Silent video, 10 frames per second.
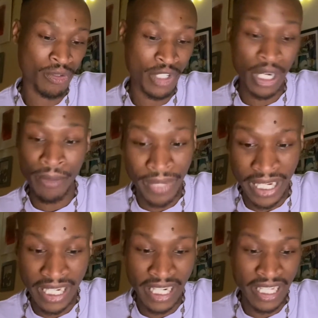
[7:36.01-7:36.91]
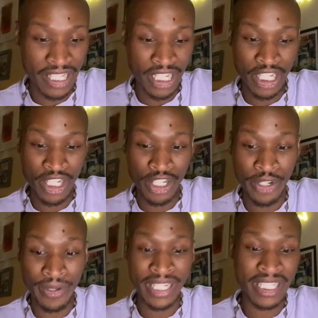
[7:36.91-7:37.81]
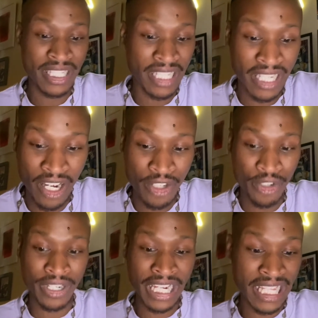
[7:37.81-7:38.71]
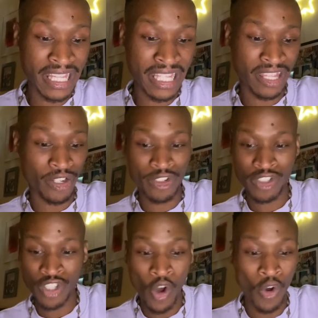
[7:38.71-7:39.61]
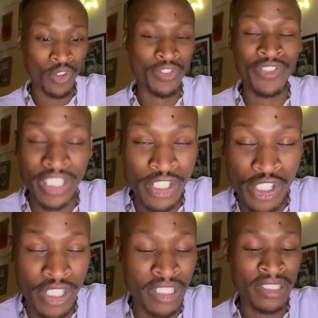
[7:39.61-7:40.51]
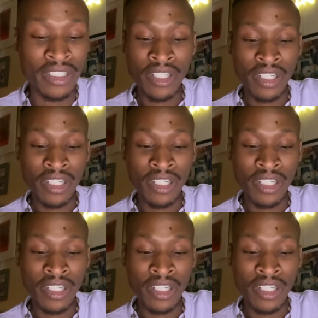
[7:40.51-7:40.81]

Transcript: jump in and then you can see underneath that there's goldfish and